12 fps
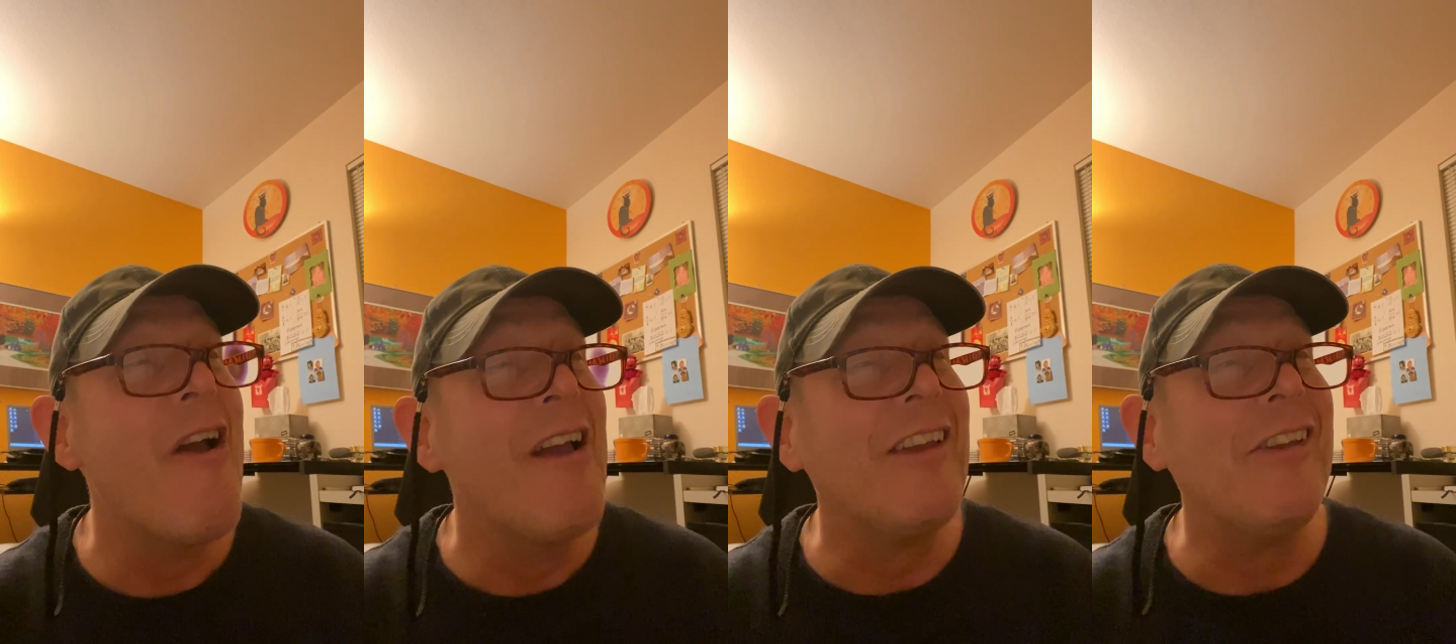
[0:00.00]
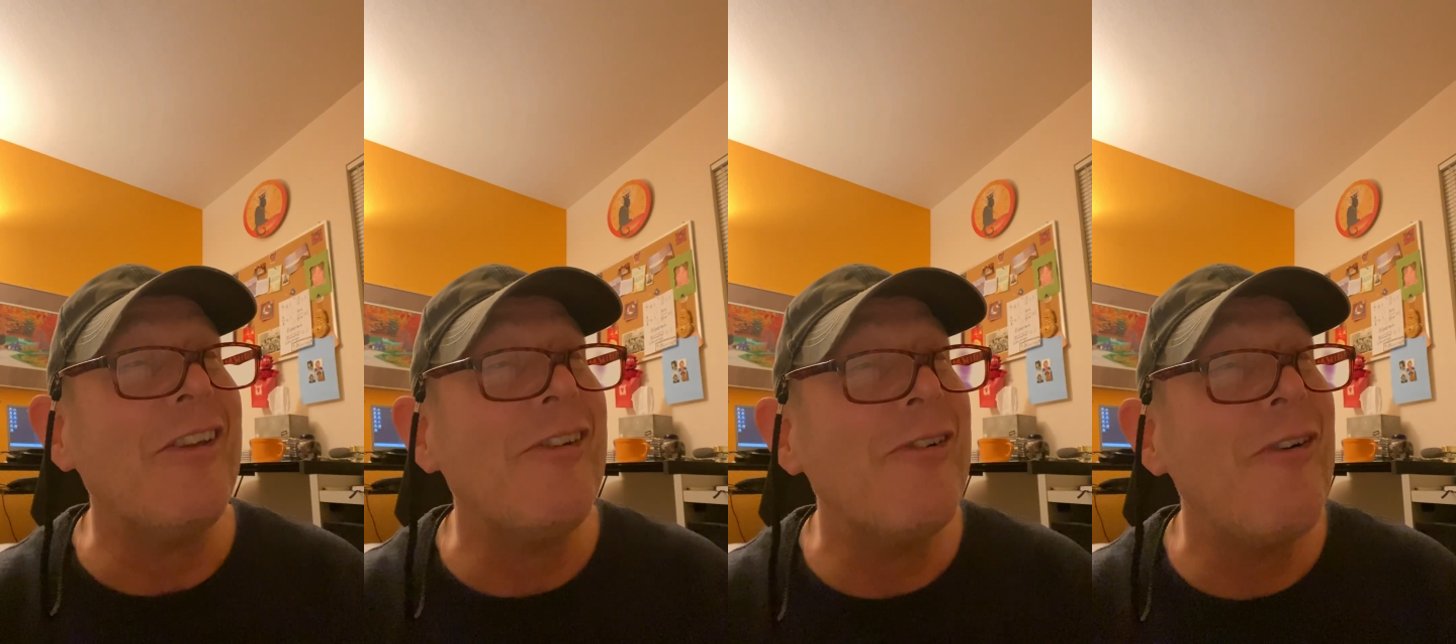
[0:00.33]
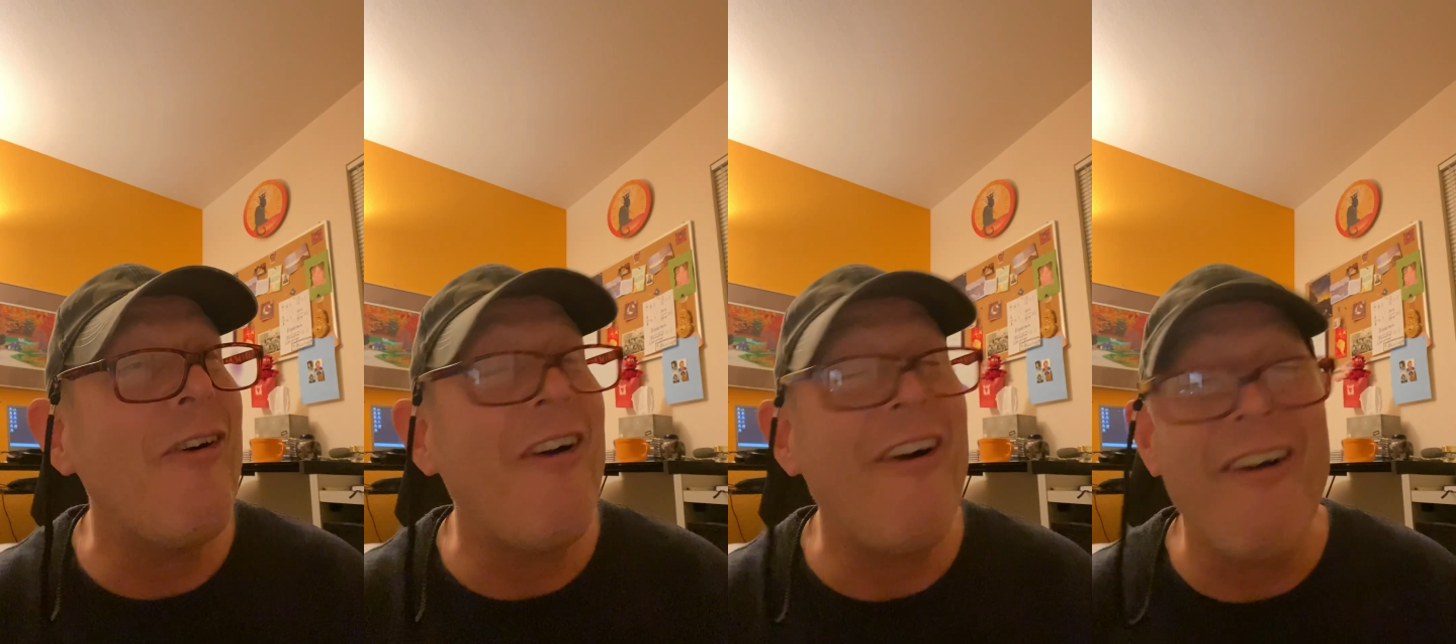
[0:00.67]
You
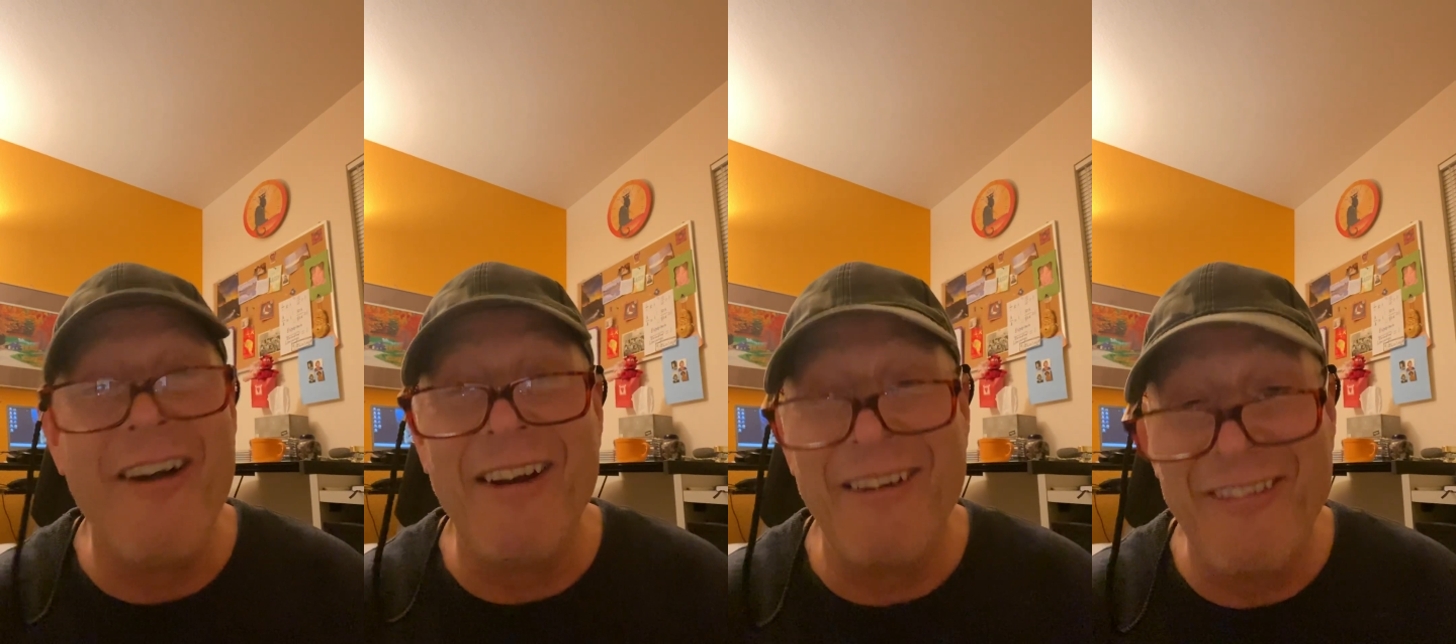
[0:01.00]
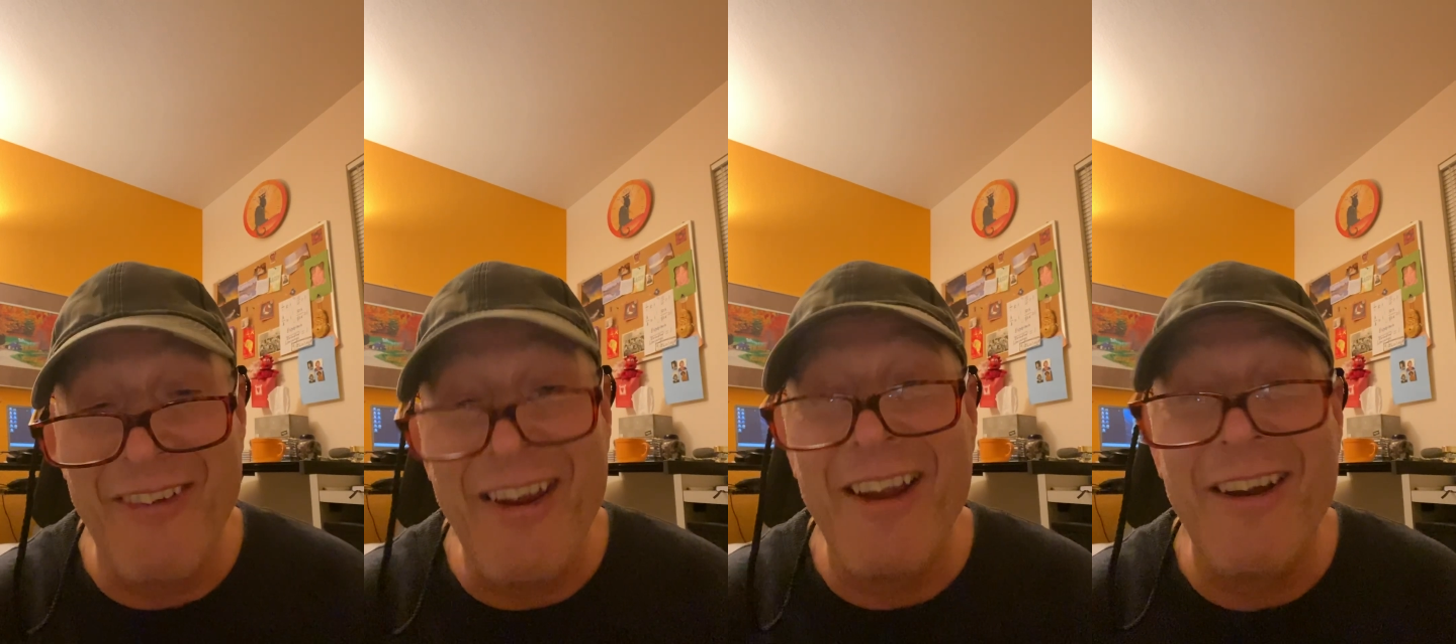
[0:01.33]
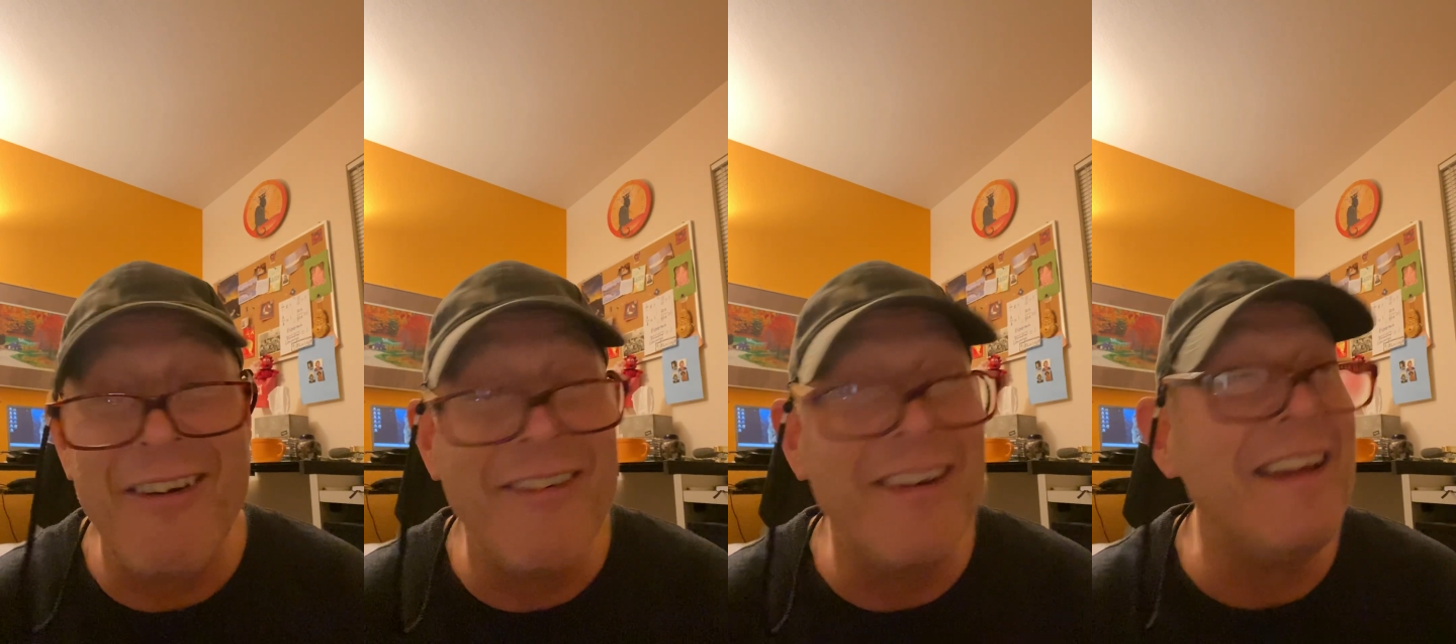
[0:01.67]
are
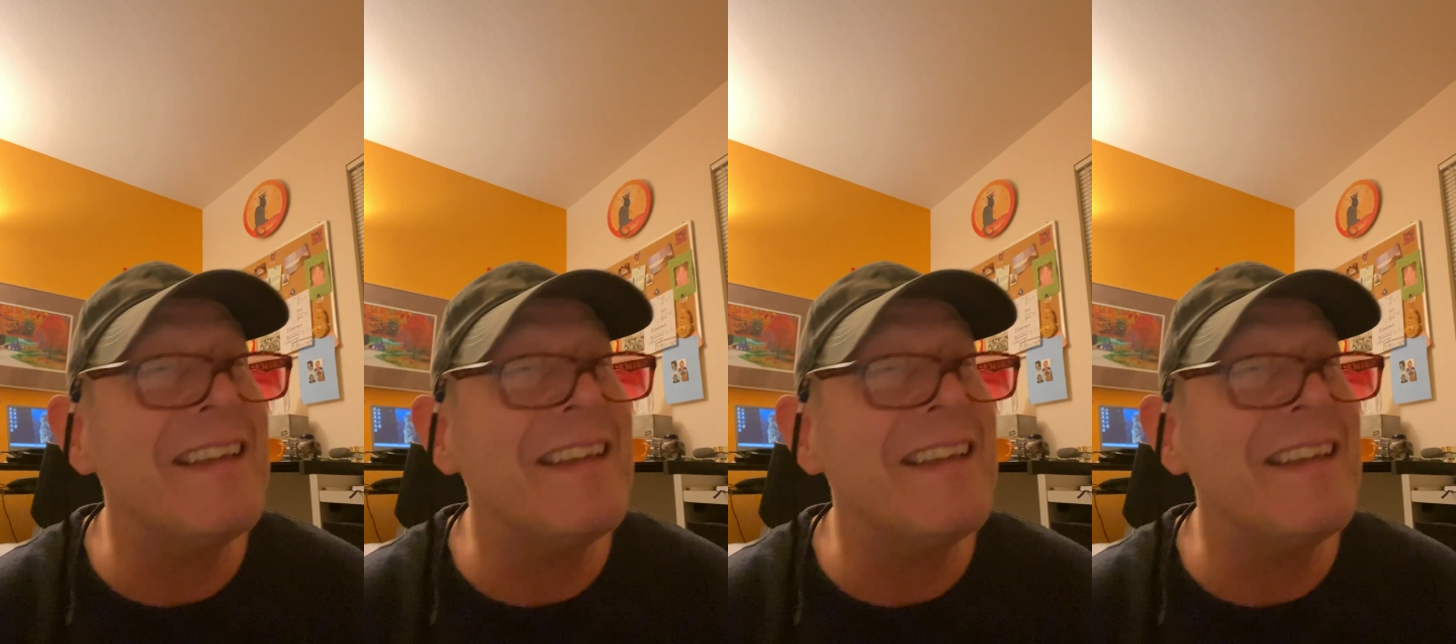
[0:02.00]
very